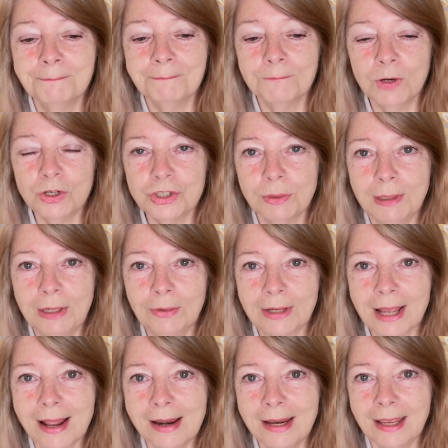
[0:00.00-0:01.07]
What should we
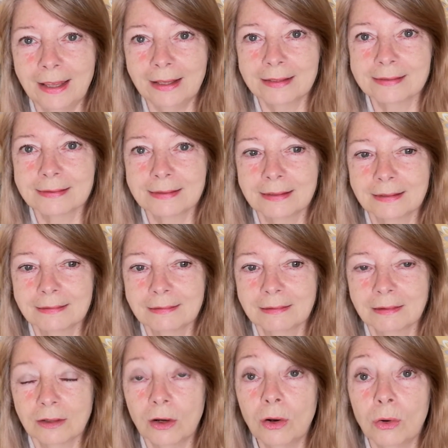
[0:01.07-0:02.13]
look at next?
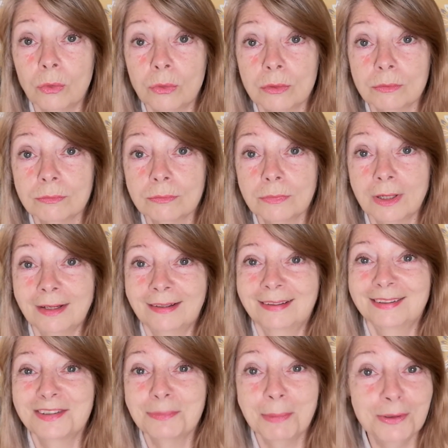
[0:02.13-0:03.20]
Oh, I
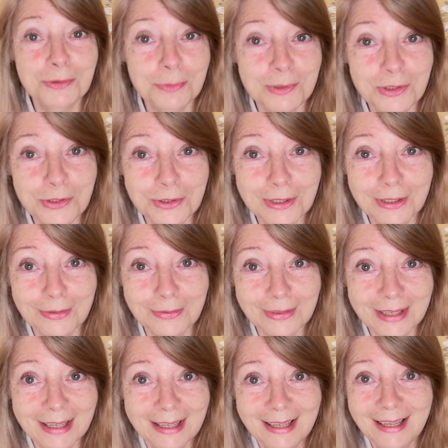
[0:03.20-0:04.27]
suppose we should
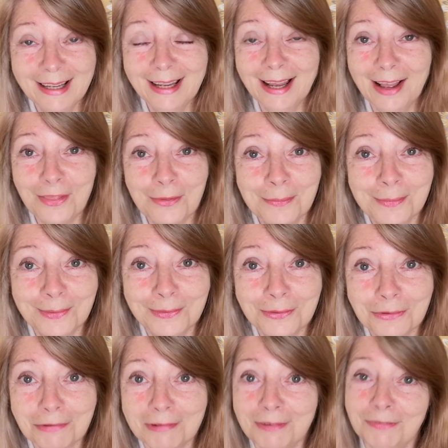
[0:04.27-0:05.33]
look at the
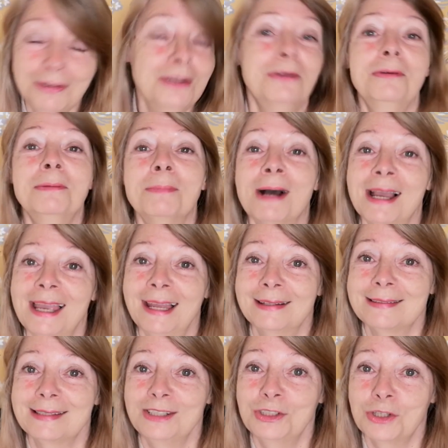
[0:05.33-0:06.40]
month review in my
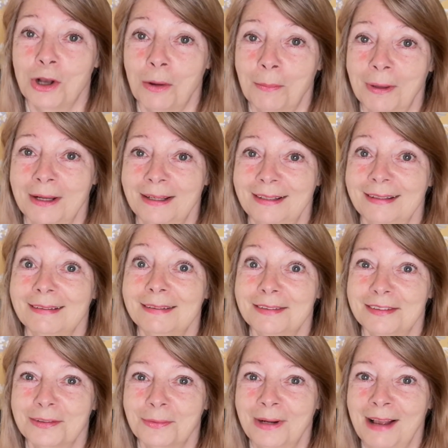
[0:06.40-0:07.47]
Etsy shop.
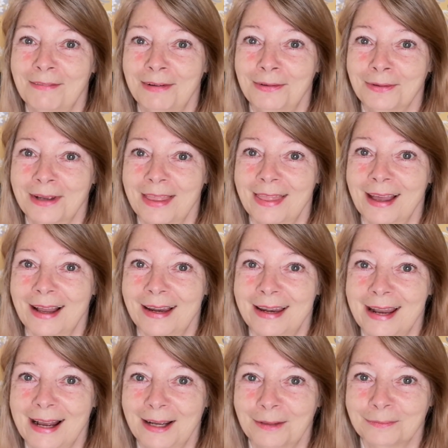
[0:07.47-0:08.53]
So we'll have a look at that
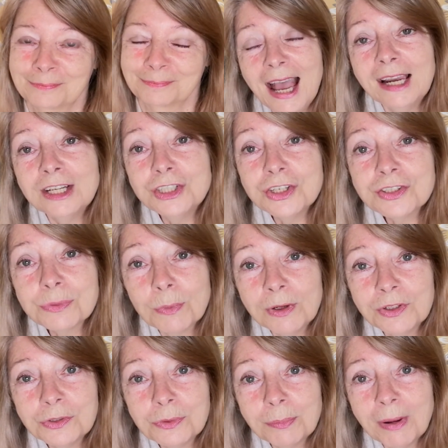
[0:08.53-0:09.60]
now. And I just
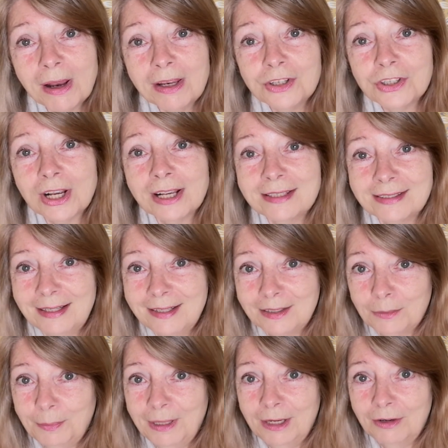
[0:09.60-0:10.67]
want to apologise a
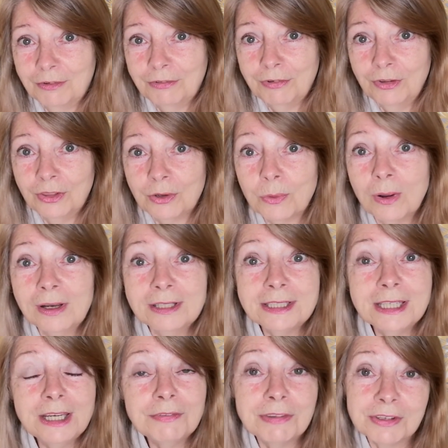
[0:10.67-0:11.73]
little bit for the
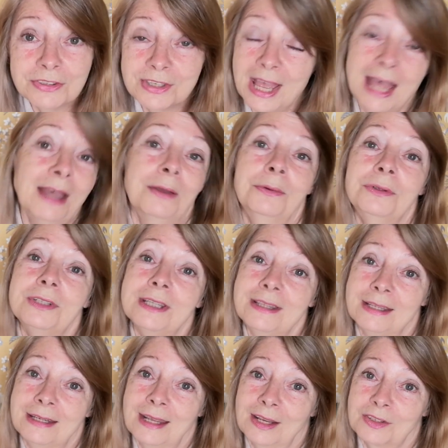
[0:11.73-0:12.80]
quality of the sound in
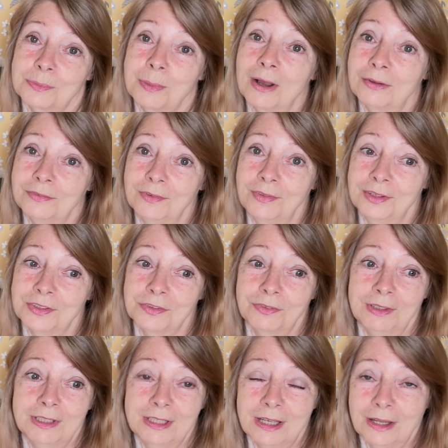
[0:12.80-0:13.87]
the next part of this
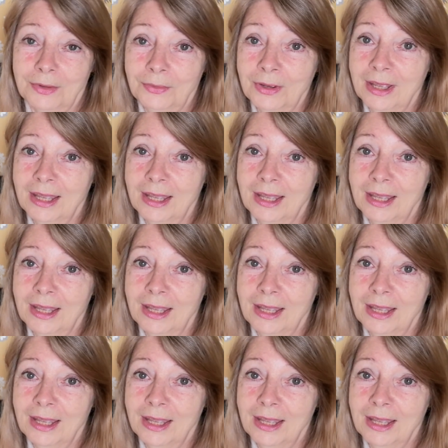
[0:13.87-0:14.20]
video.